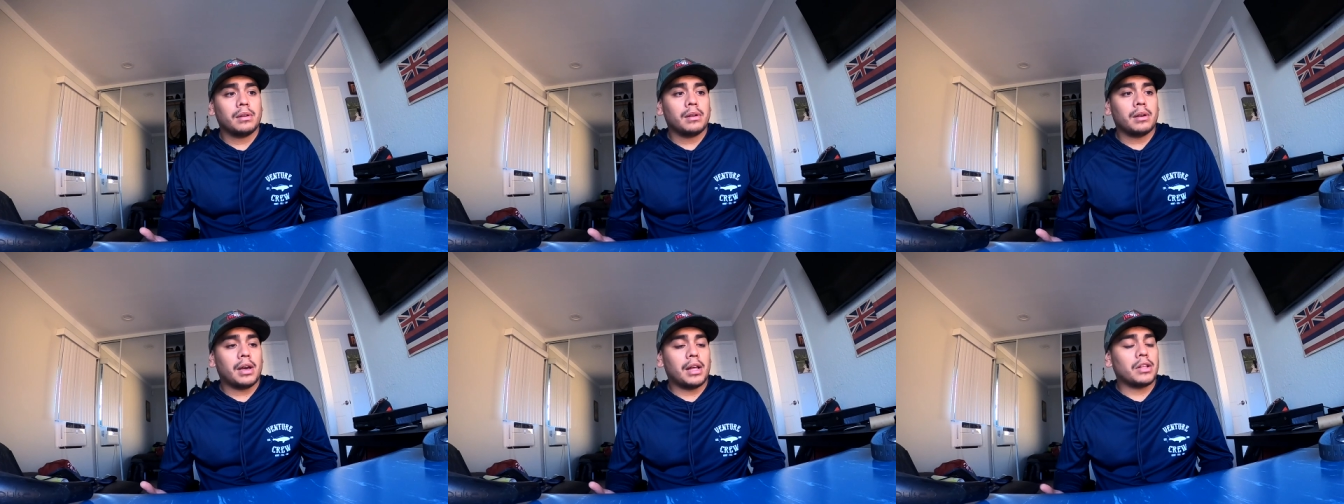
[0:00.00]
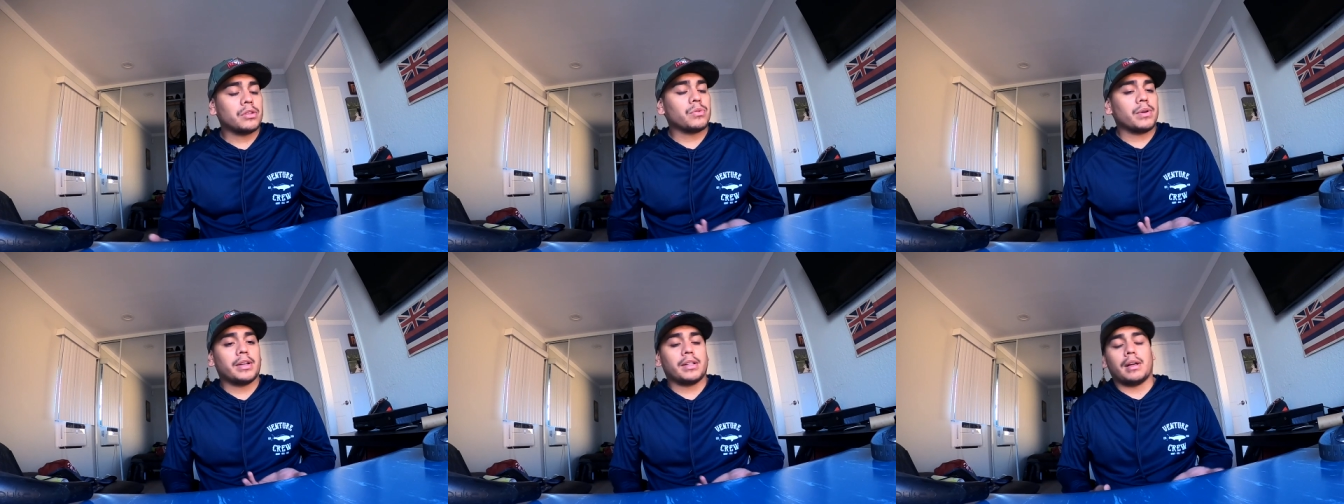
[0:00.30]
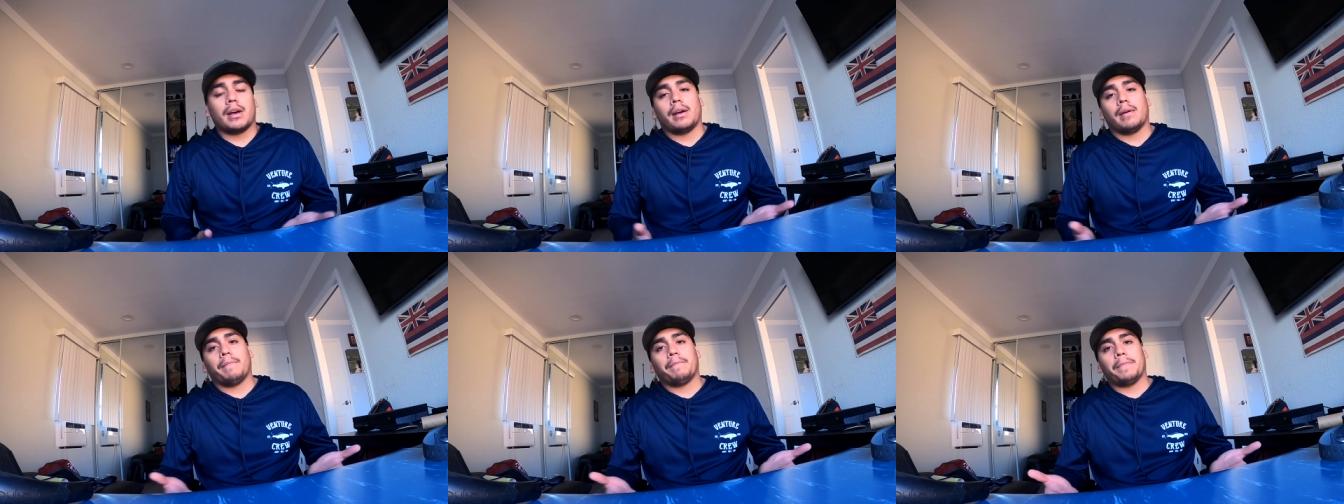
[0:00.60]
And that's why
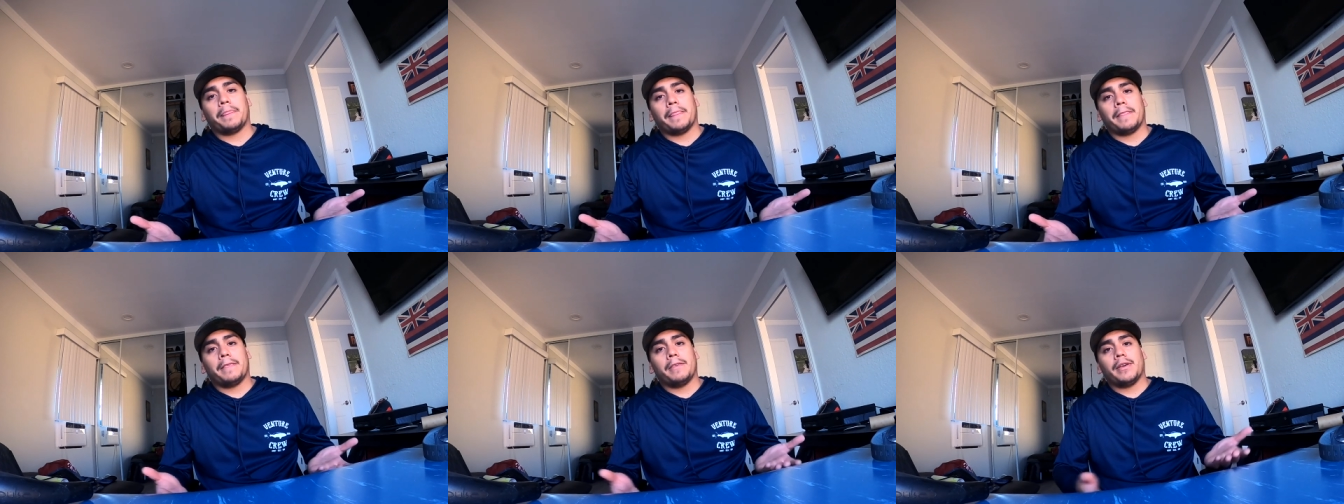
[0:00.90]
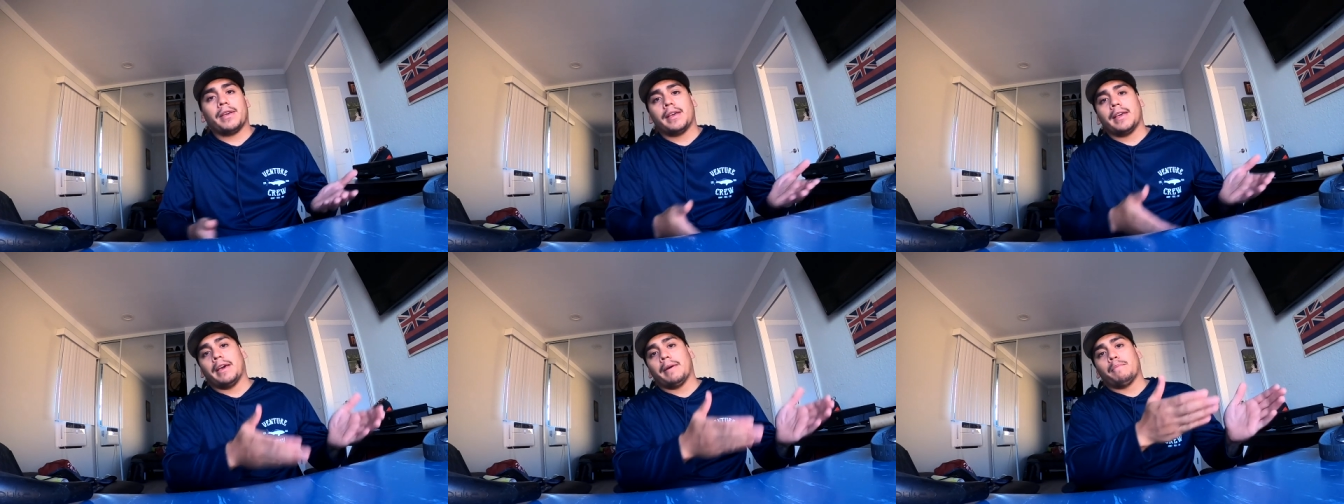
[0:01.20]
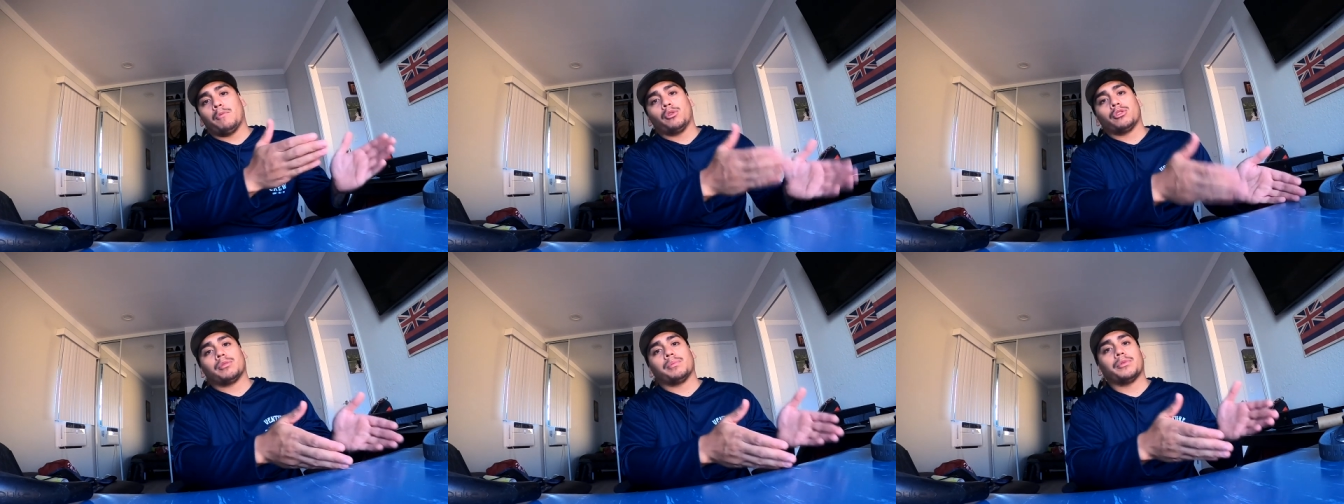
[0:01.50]
I, I, you can
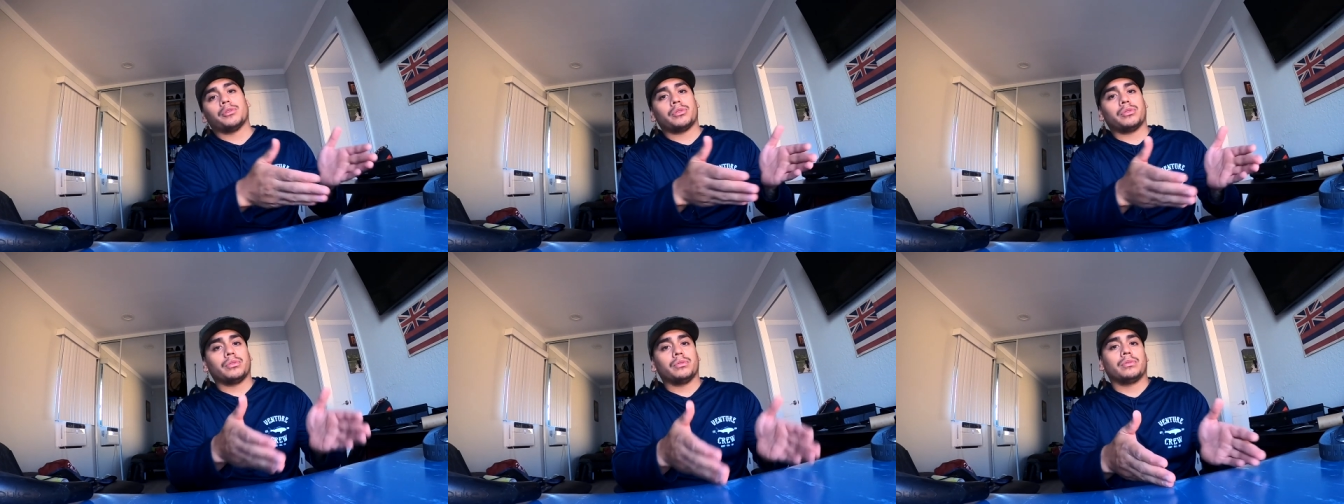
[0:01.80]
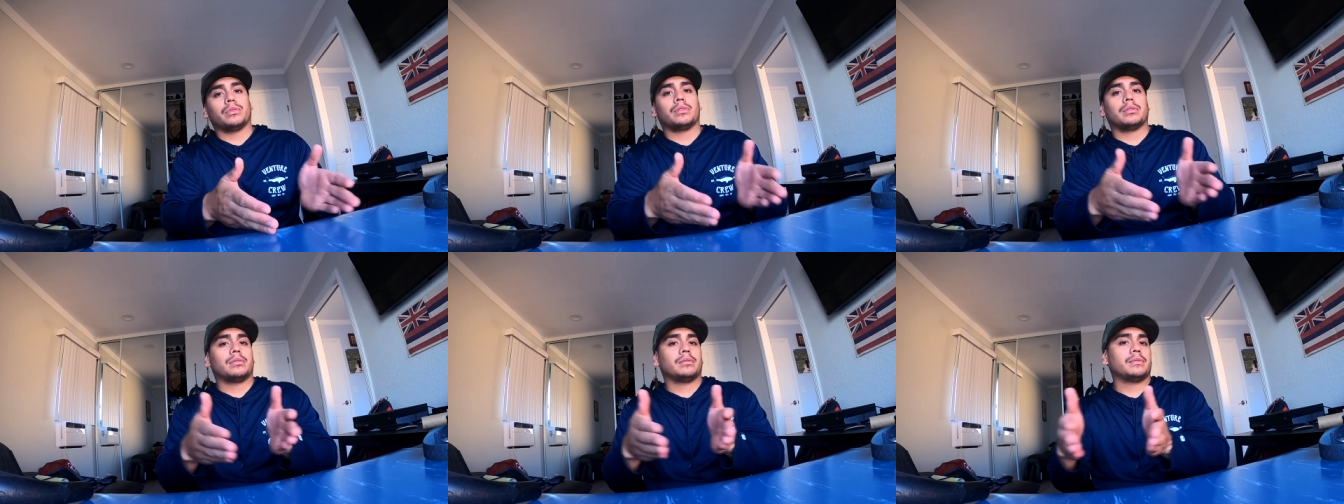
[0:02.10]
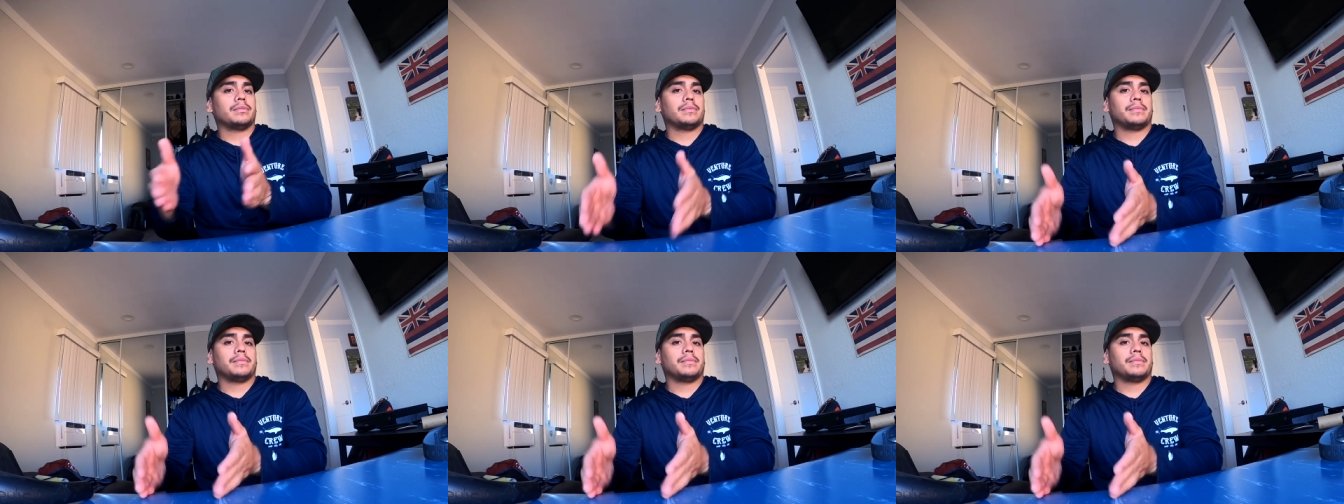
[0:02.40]
get multiple suits.